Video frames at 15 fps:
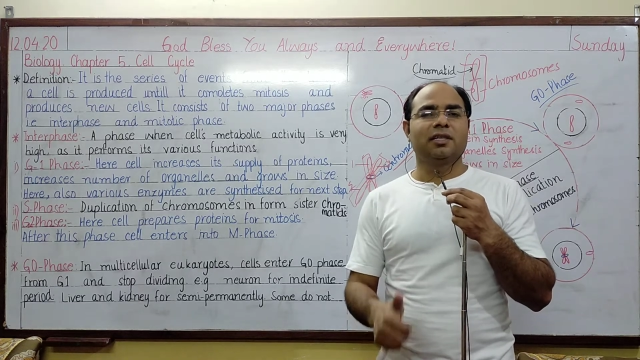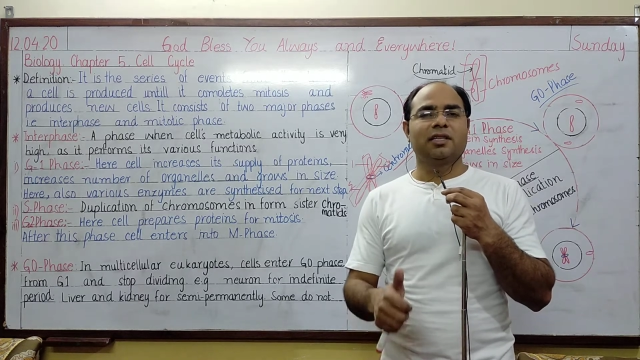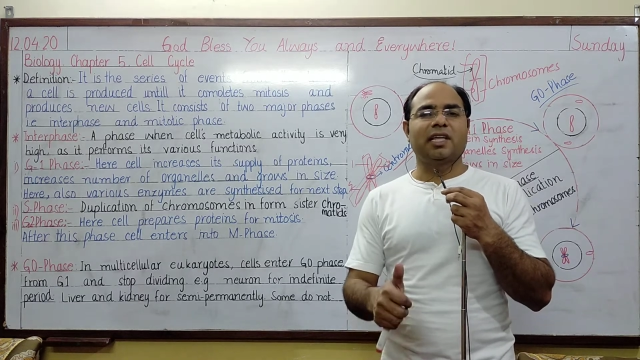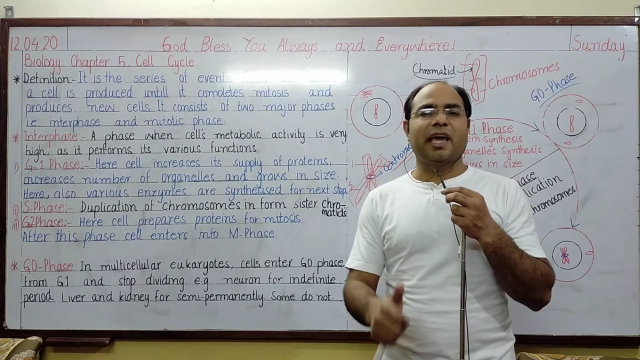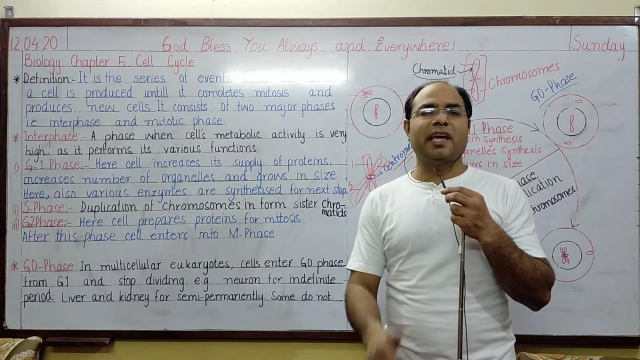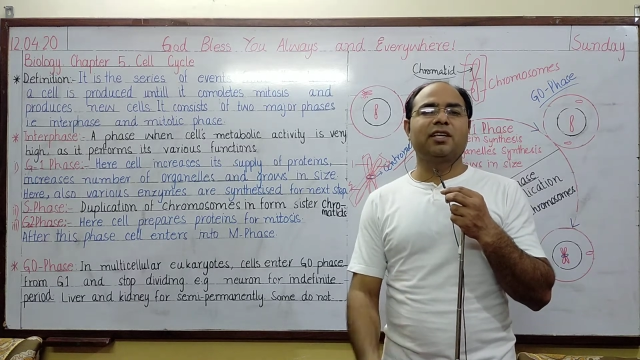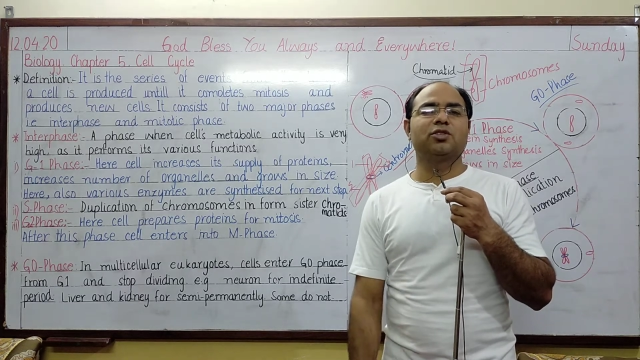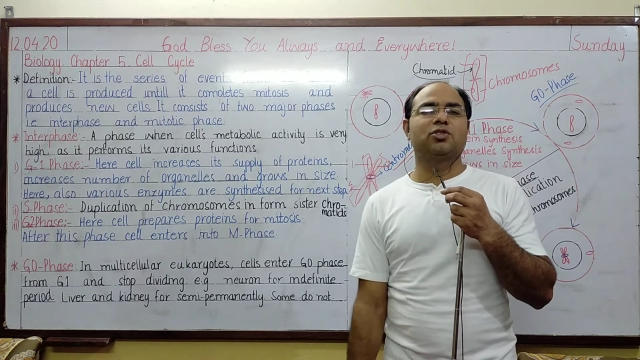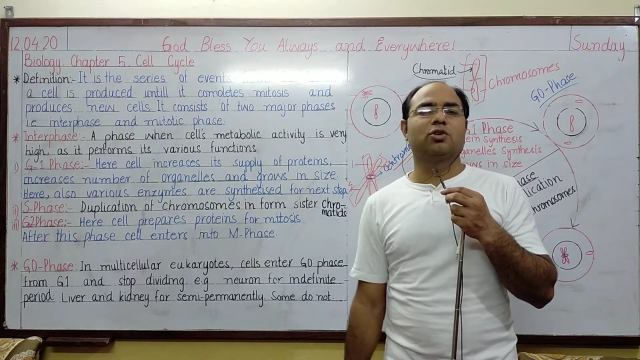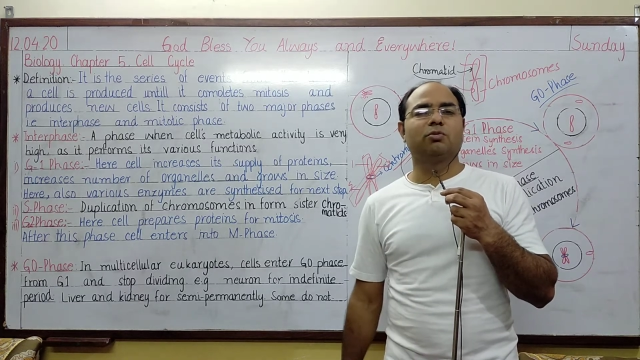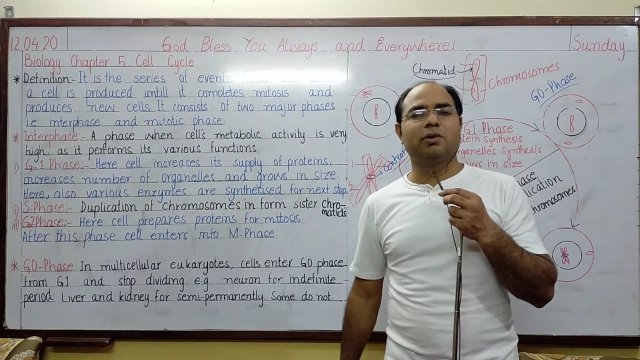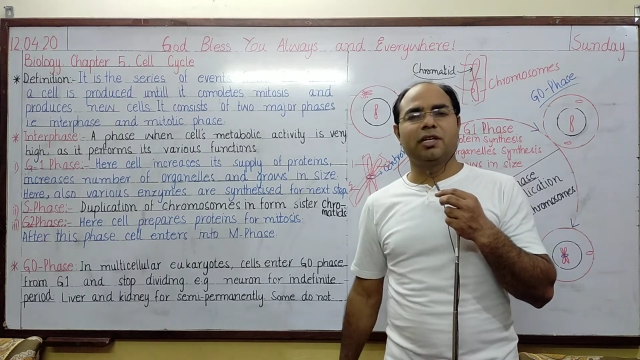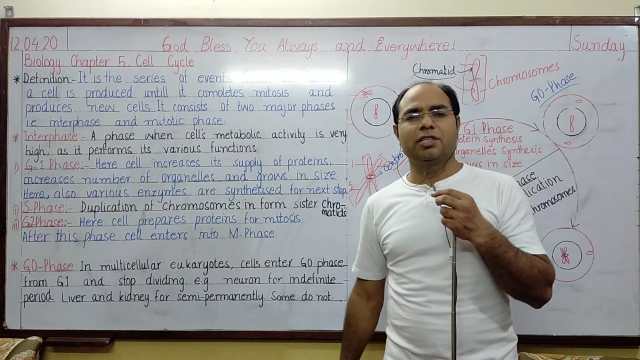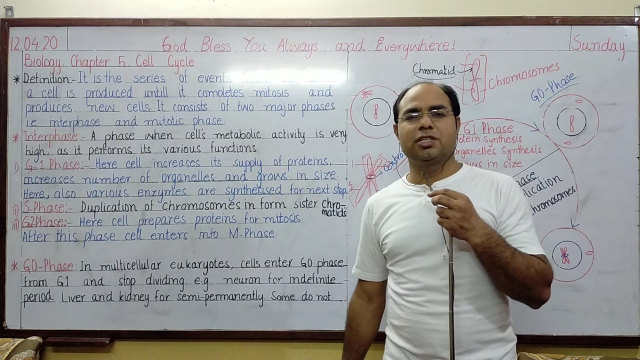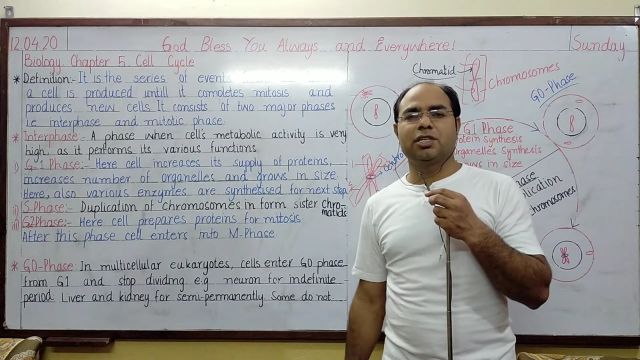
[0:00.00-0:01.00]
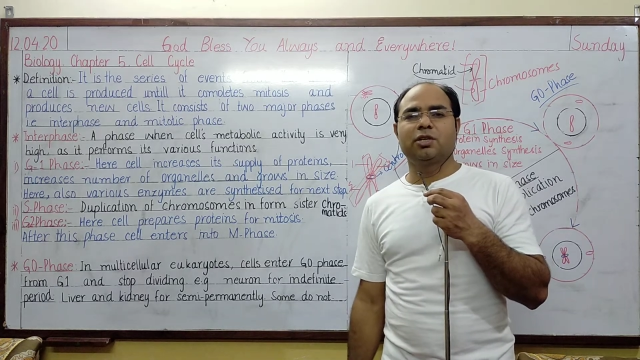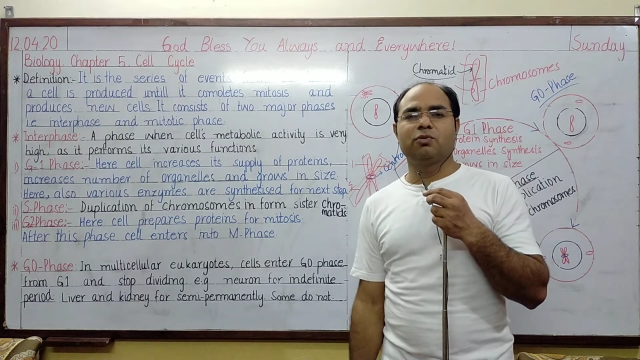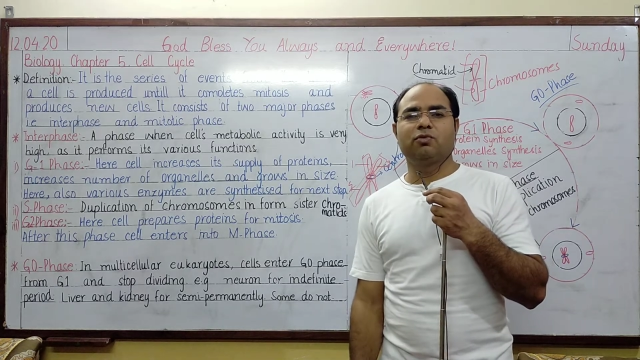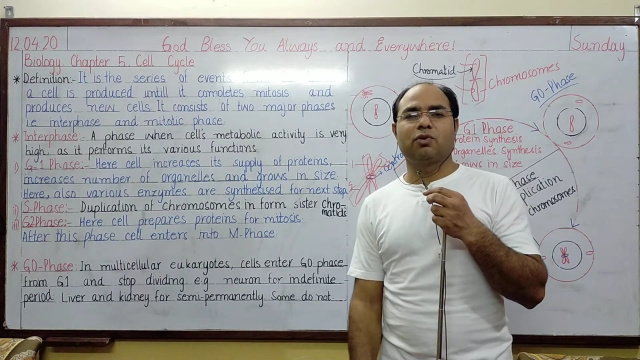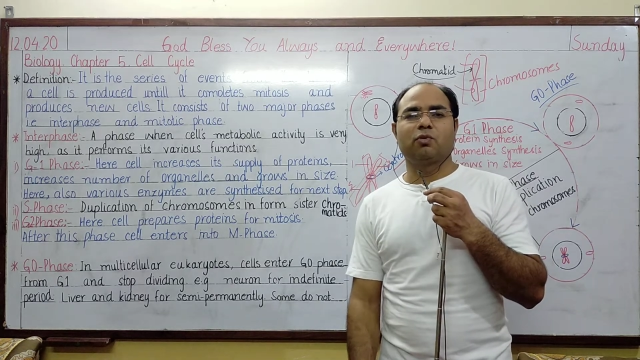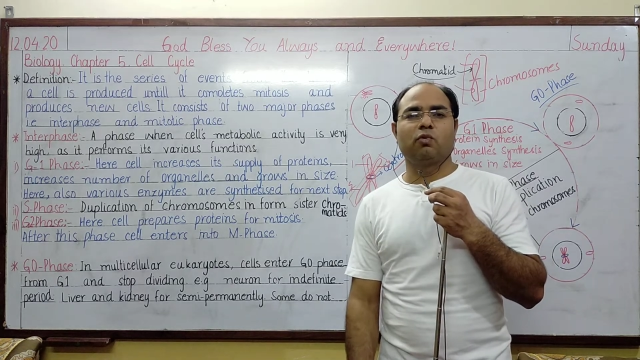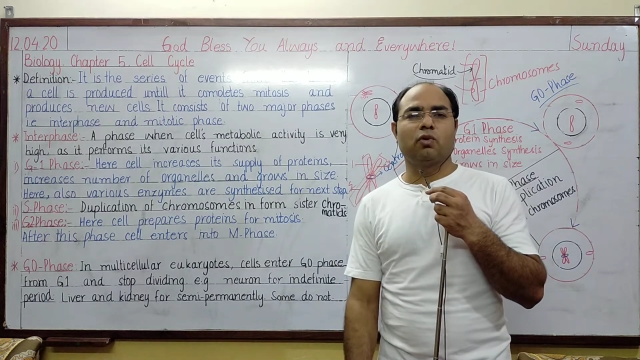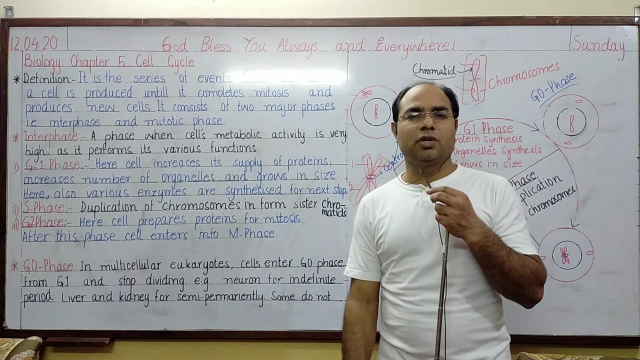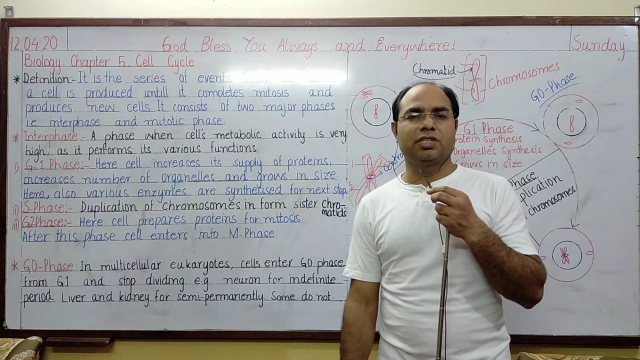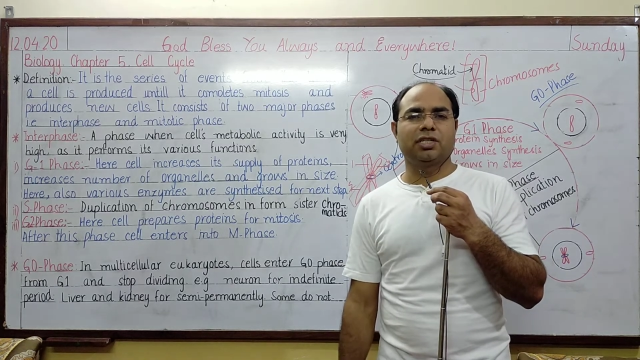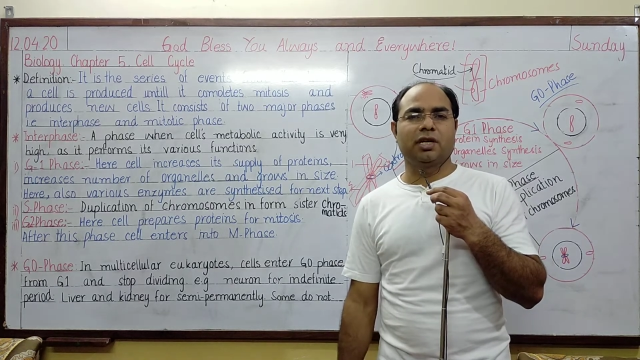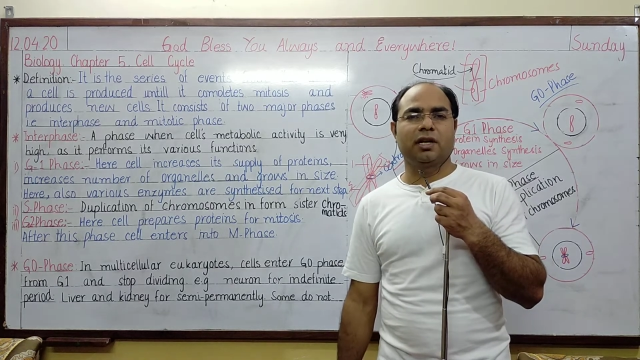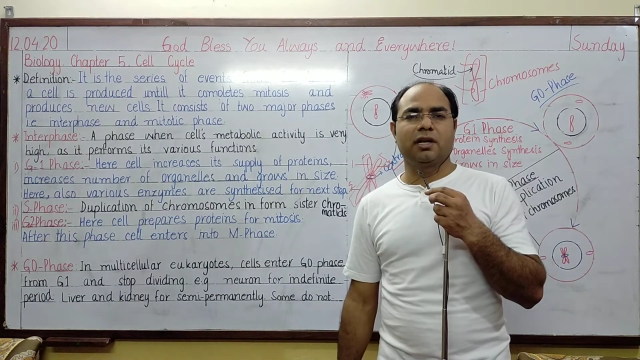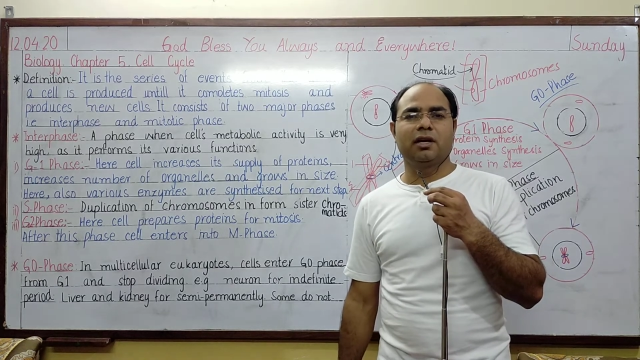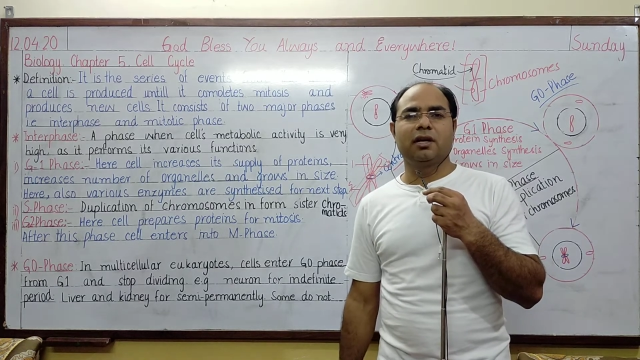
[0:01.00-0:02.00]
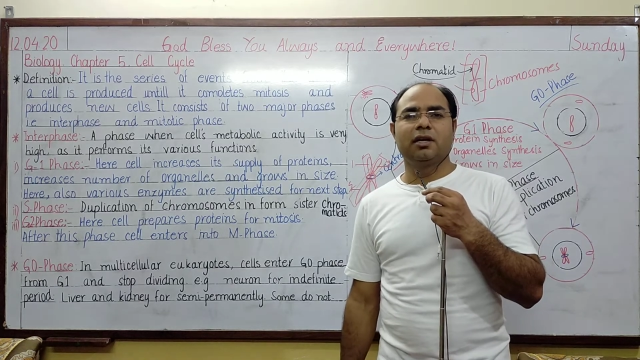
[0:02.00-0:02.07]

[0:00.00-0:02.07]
Thank you so much for watching,